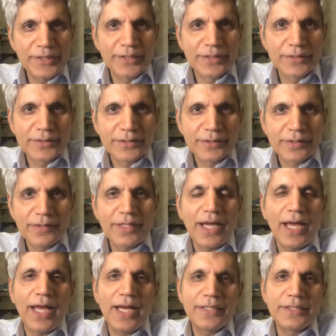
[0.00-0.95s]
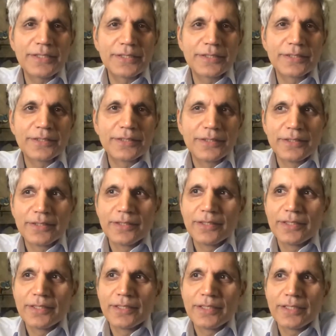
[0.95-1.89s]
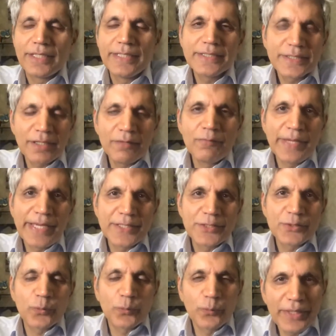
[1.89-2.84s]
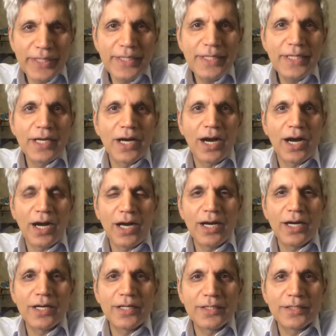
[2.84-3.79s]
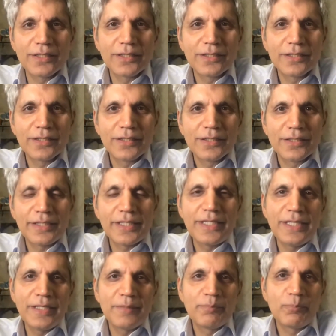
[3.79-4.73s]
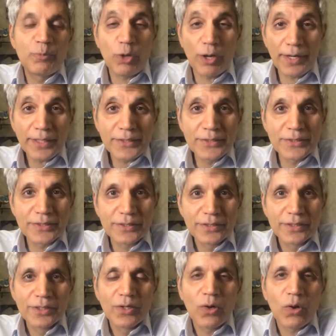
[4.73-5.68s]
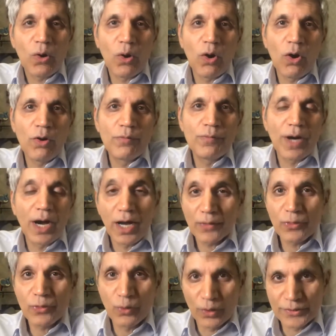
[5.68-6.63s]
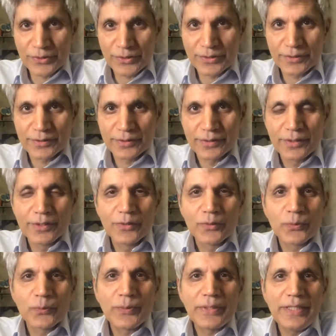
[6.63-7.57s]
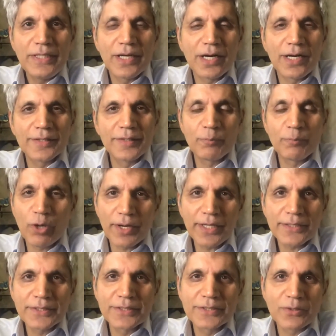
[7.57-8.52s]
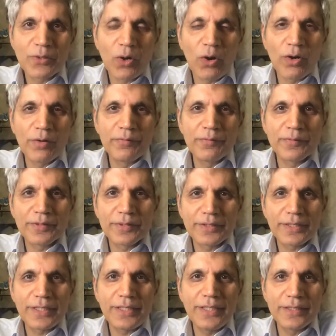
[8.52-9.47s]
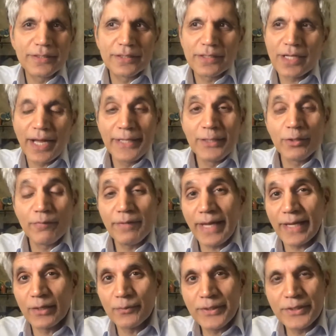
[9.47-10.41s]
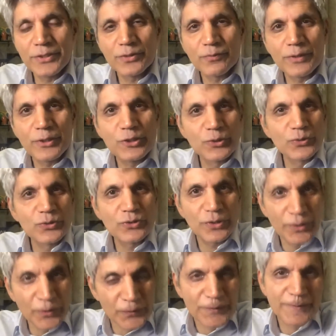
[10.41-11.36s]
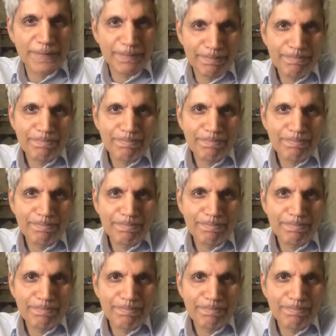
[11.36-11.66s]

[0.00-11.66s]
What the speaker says: is that in some ways we are the products of our thoughts. We are the products of the kind of language we choose to use.